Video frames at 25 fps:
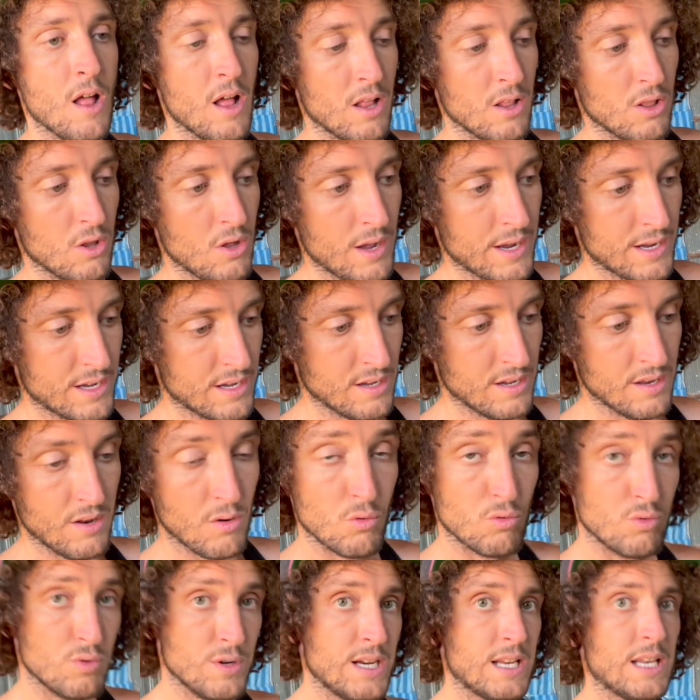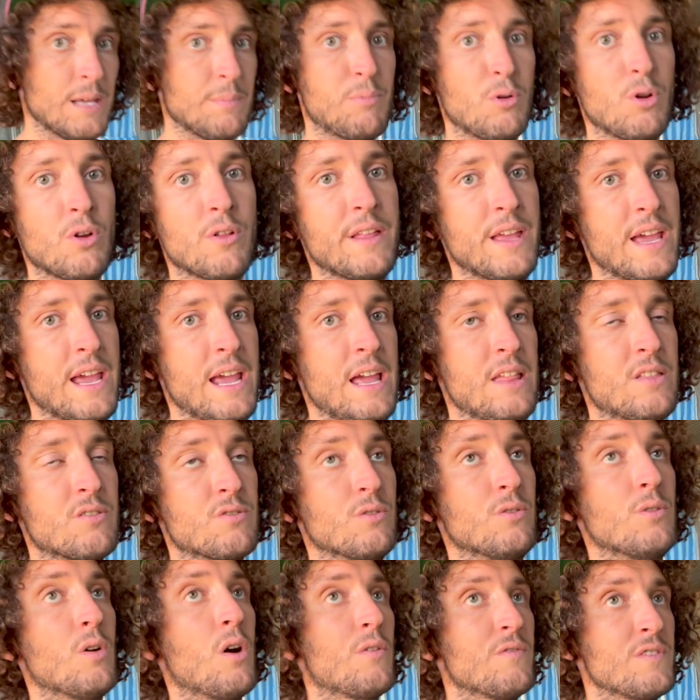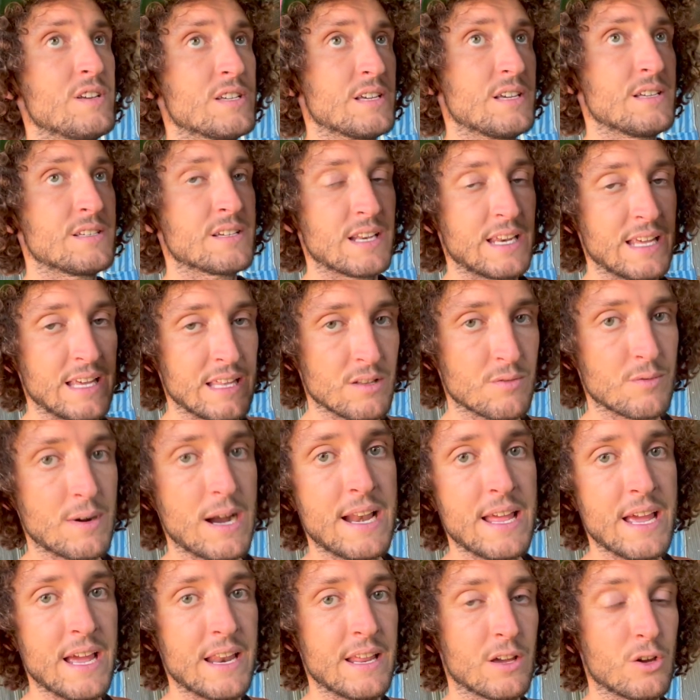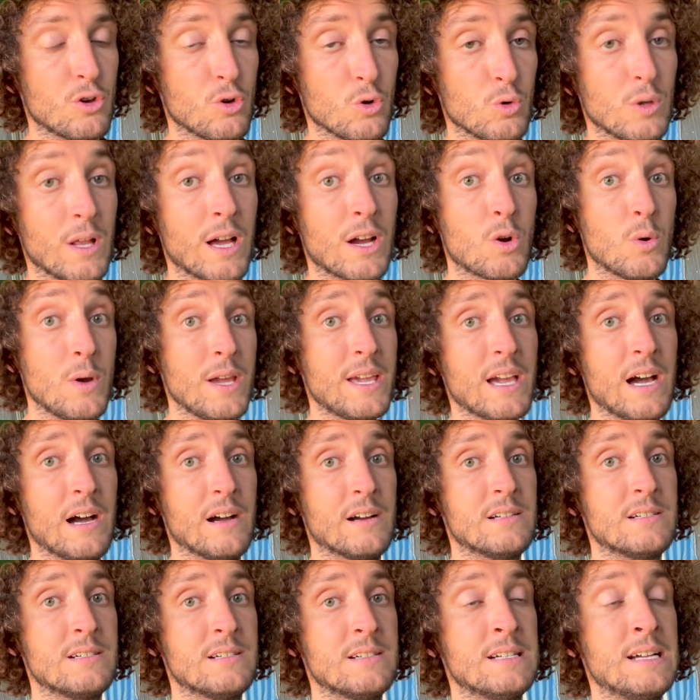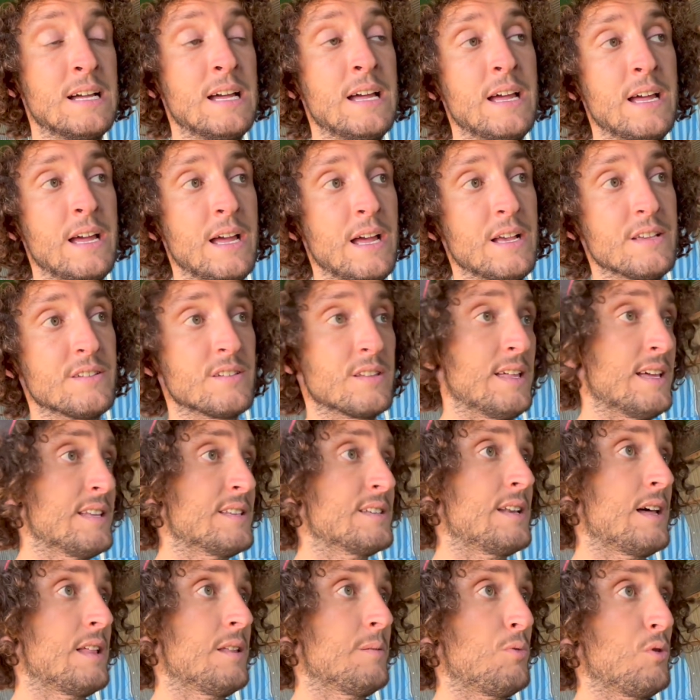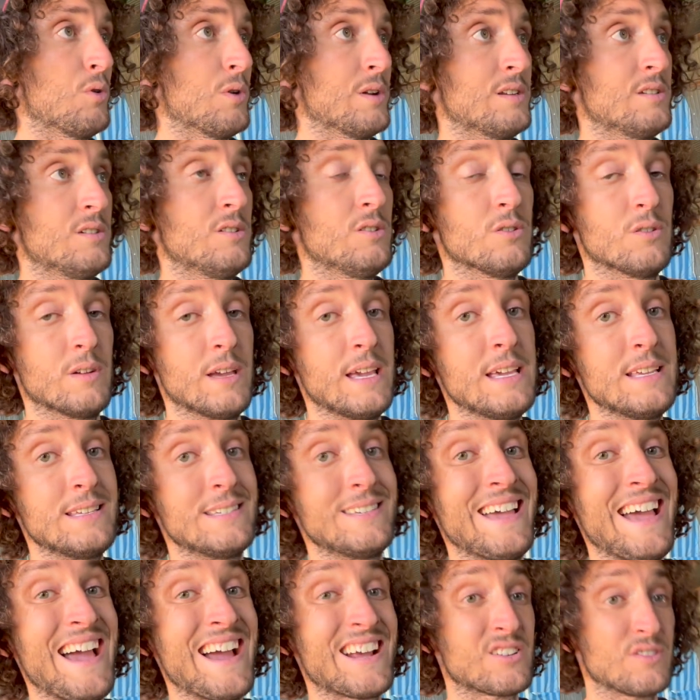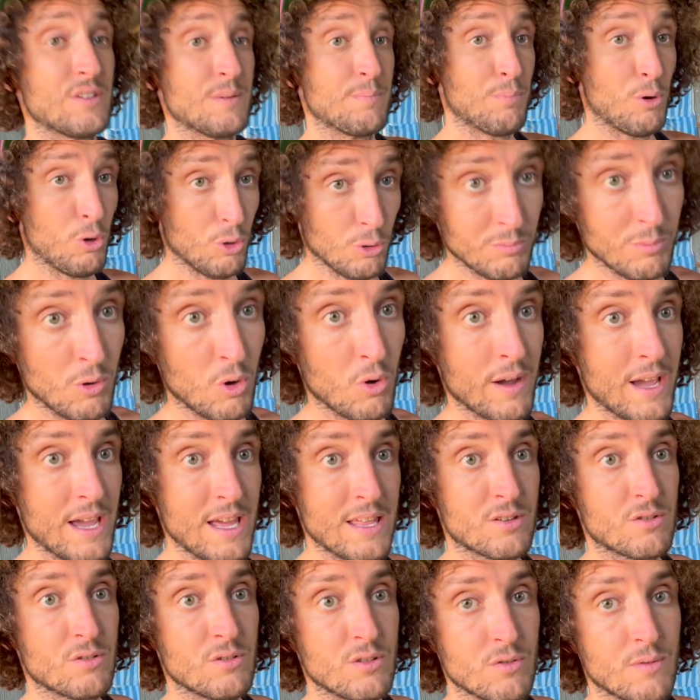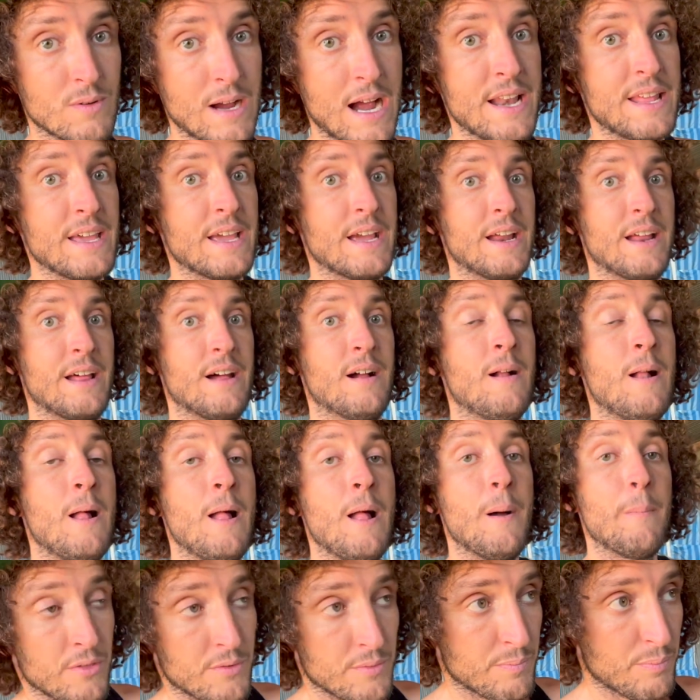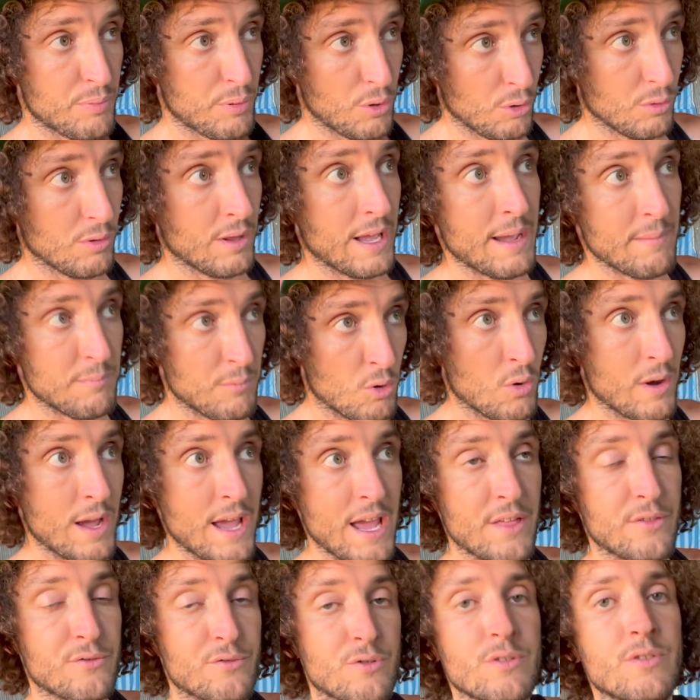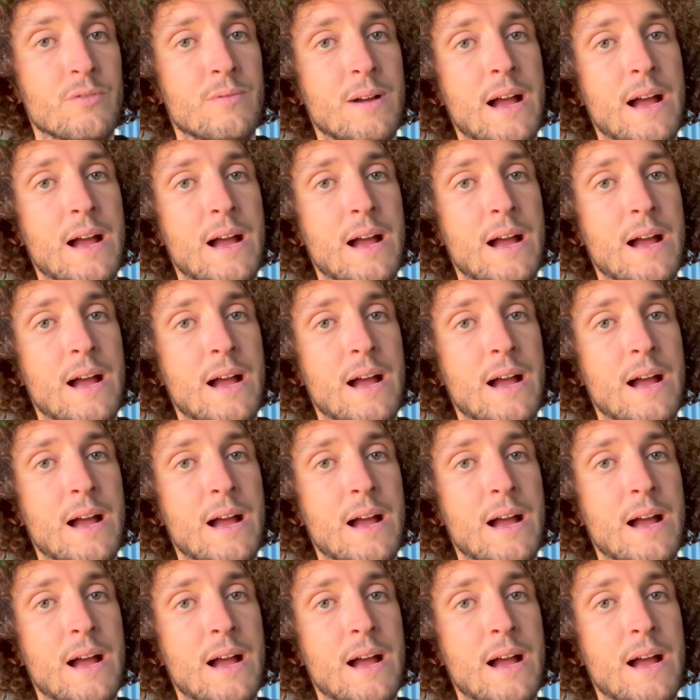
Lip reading: like really pulling the air through, obviously it's going to get the radiator cooler quicker. So that's another point too, is actually pull more air through the radiator, pull more air through